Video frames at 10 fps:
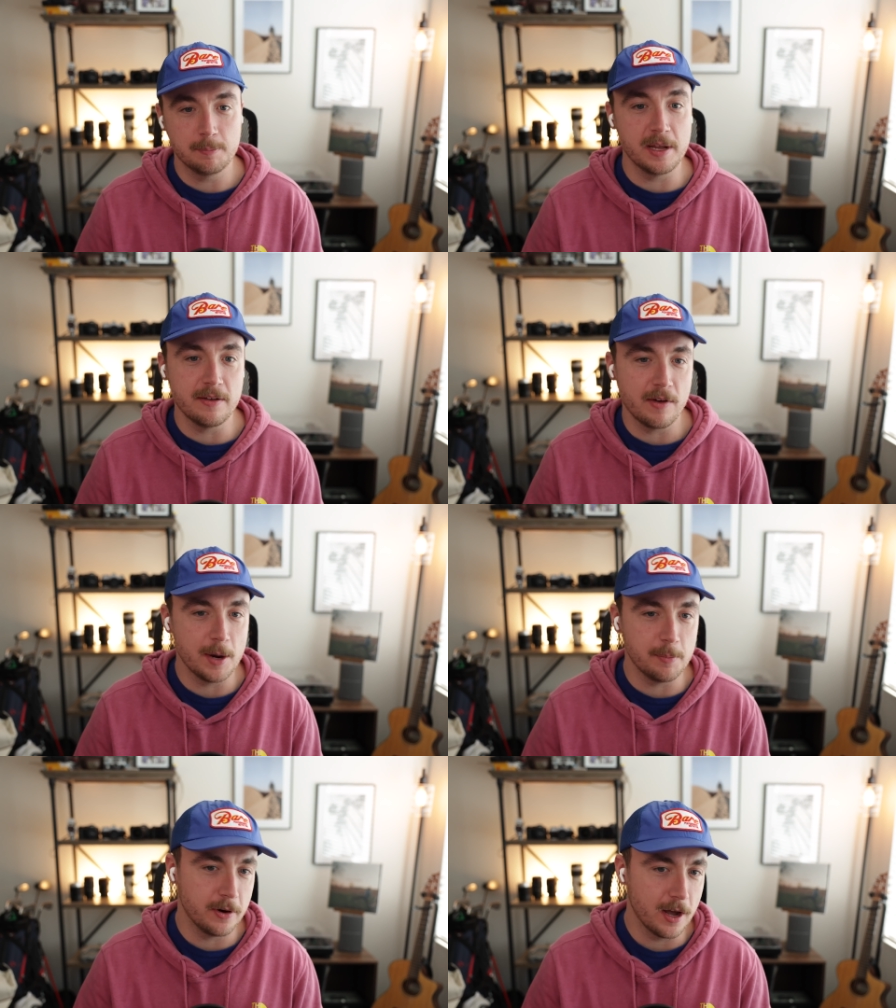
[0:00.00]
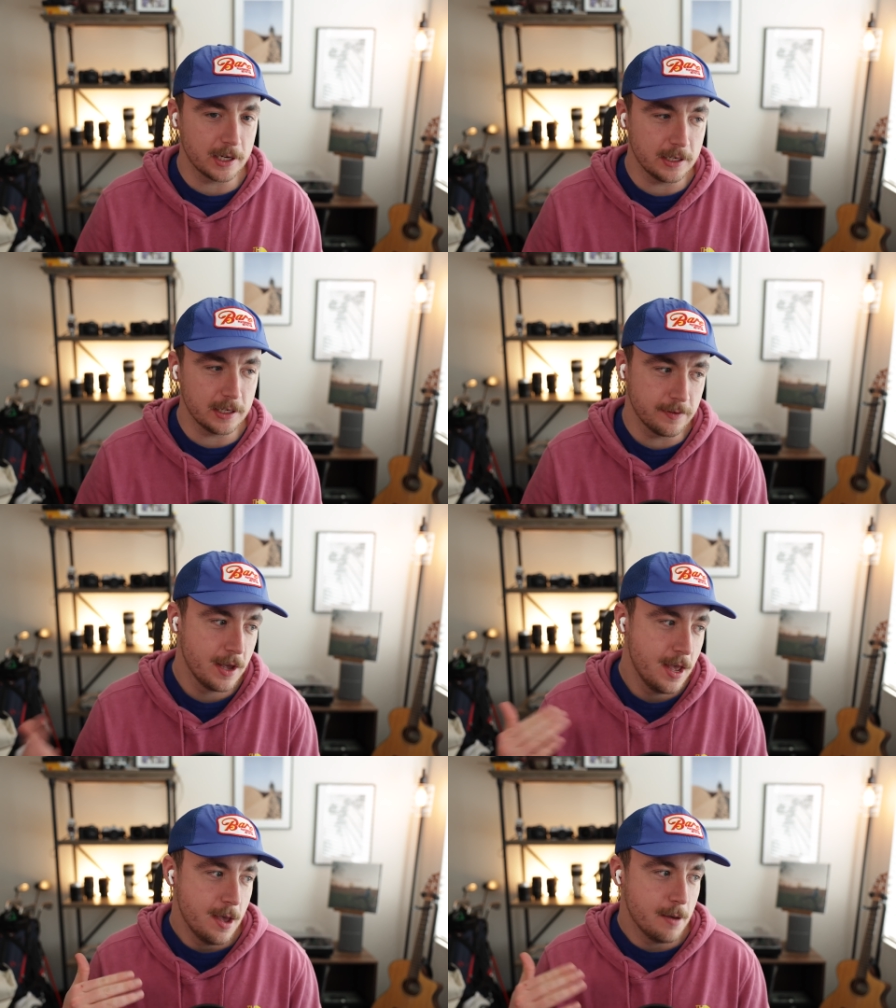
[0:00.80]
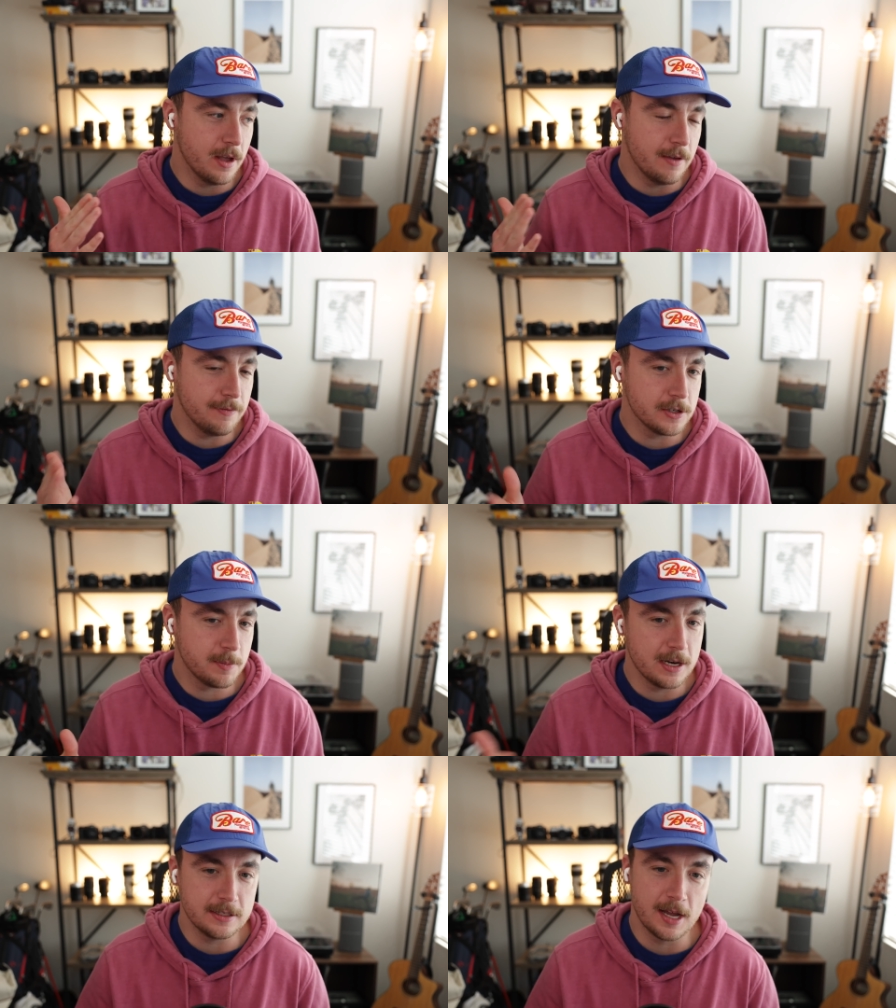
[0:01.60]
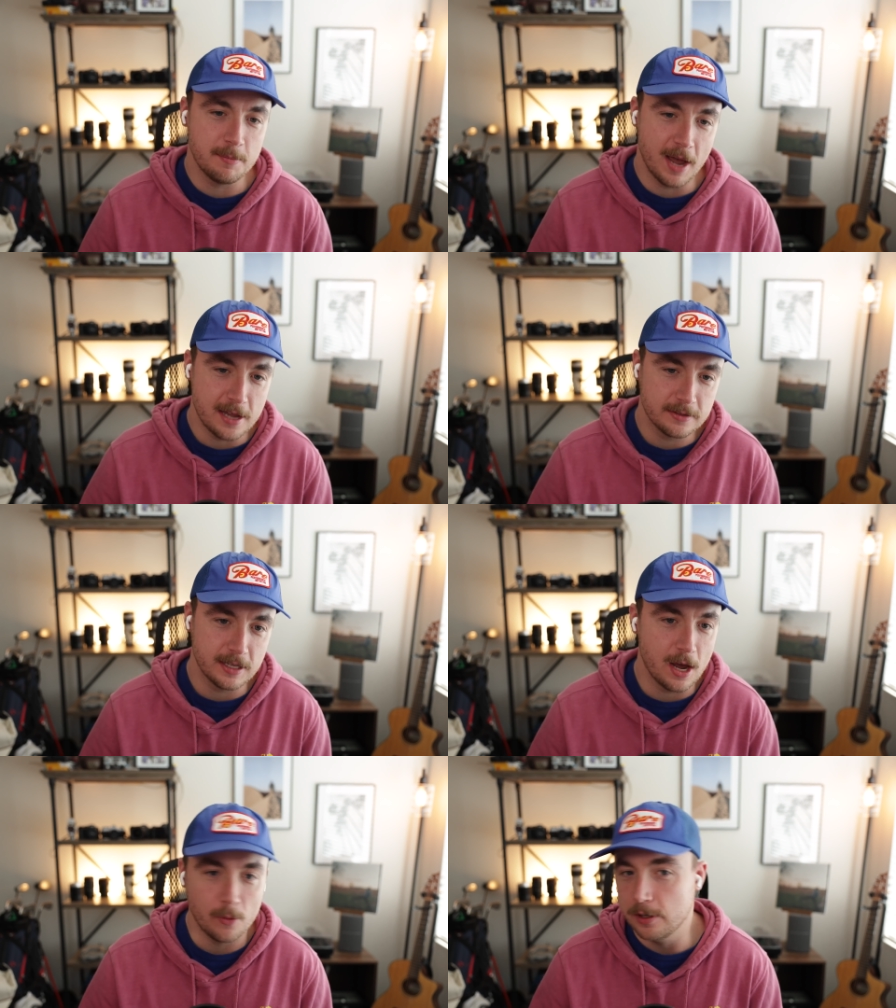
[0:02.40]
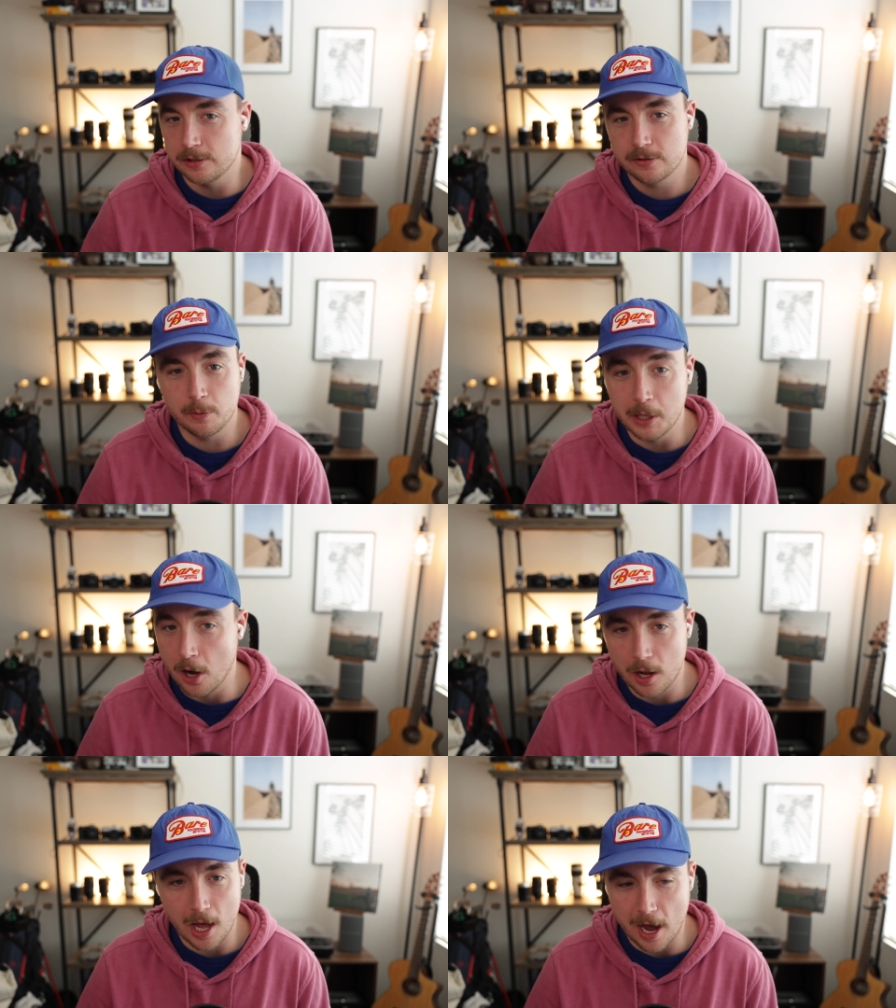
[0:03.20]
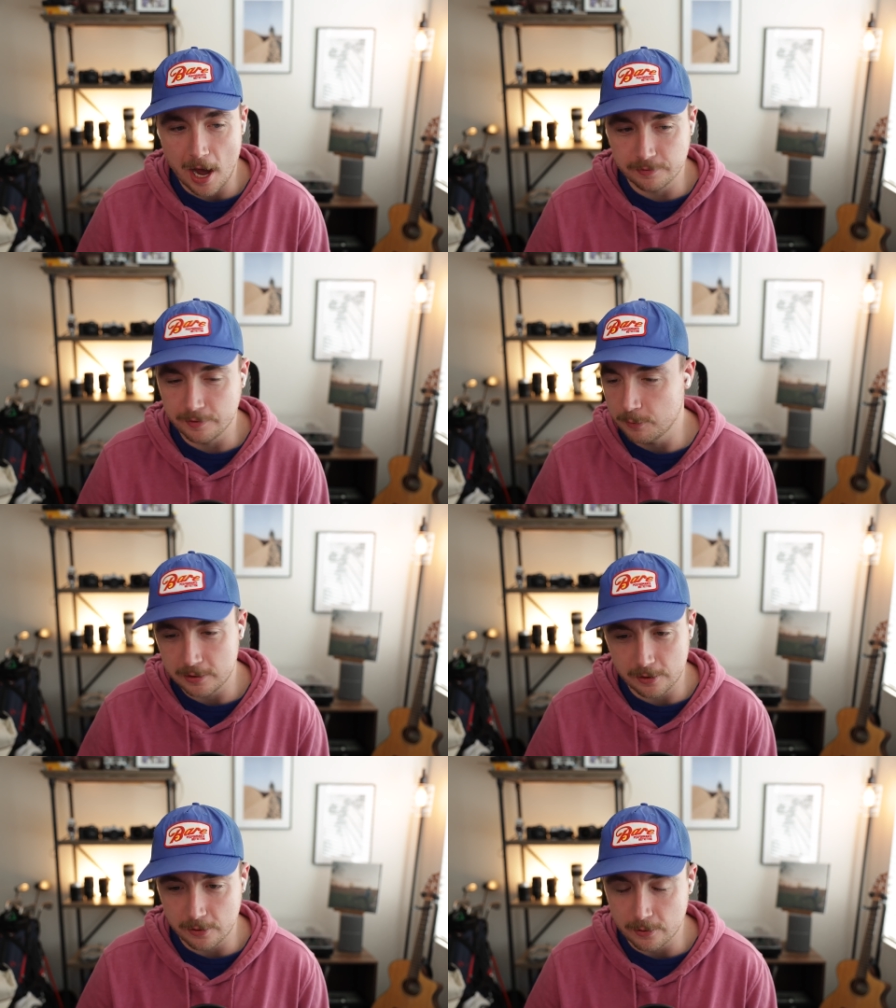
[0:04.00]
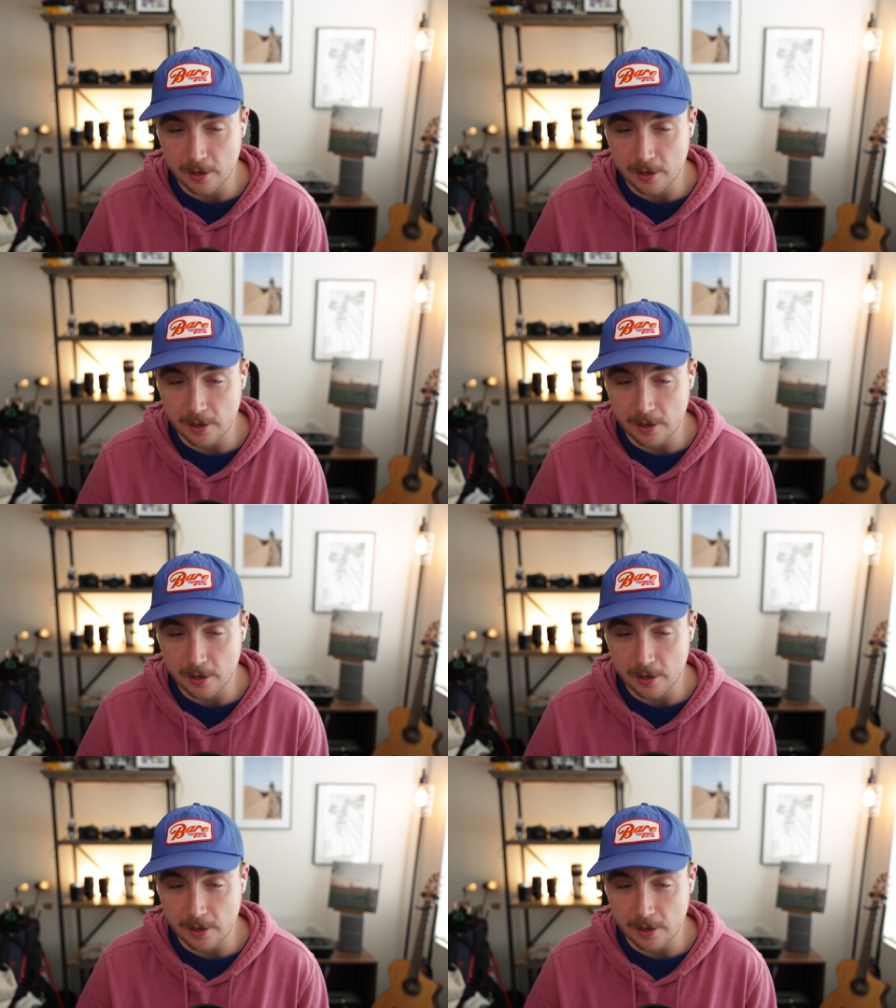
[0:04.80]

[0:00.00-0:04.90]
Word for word: be very productive, but if you're spending time past that, which we all have and we do, and I